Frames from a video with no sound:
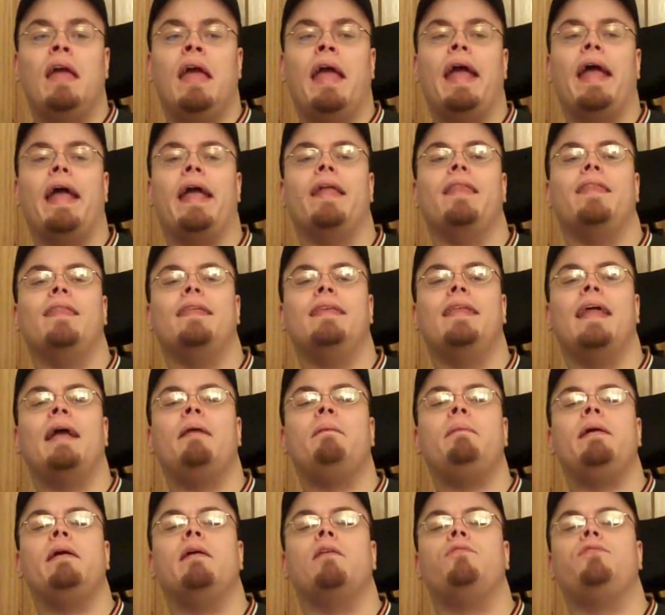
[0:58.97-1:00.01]
and the
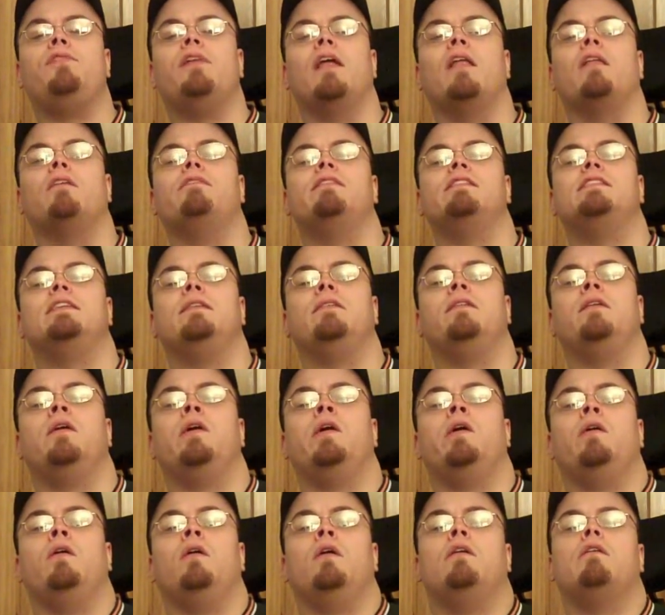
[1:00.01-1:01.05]
debut of television
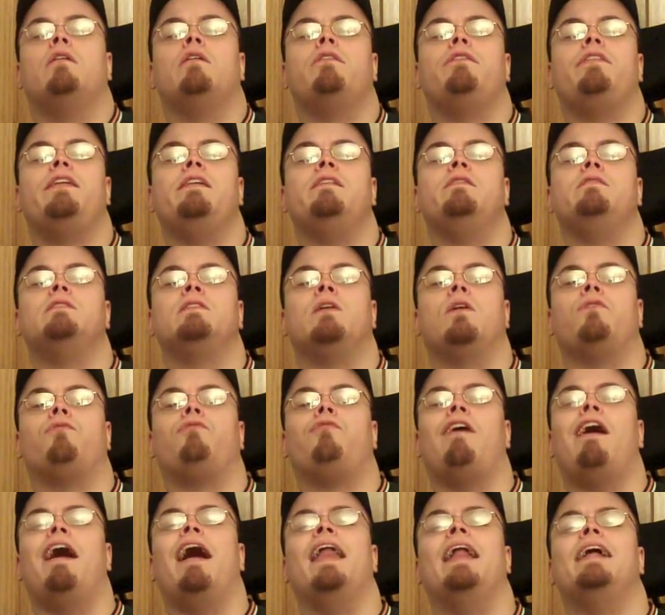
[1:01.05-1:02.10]
reviews on
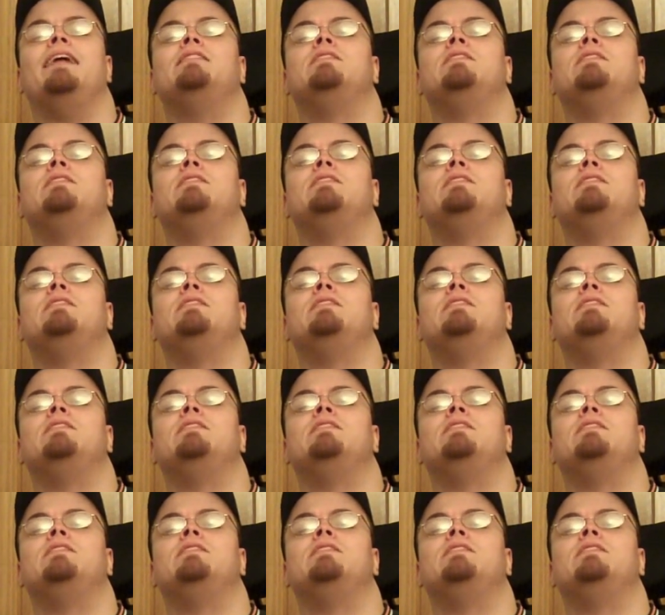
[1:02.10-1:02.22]
Friday,